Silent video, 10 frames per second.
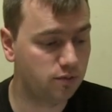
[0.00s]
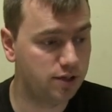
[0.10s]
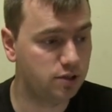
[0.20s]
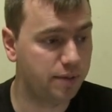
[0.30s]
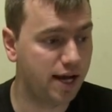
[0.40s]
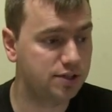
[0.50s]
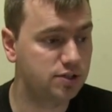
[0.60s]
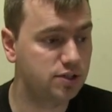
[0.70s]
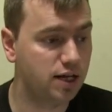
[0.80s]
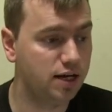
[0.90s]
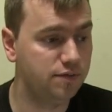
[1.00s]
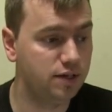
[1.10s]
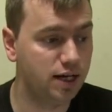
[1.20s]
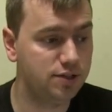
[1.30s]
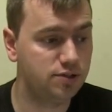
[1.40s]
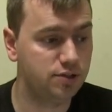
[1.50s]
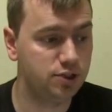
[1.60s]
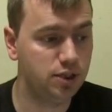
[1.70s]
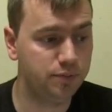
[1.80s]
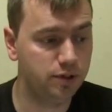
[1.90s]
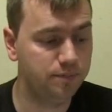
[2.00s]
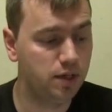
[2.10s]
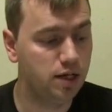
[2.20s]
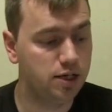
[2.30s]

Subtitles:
Razorbacks just got even nicer and cheaper,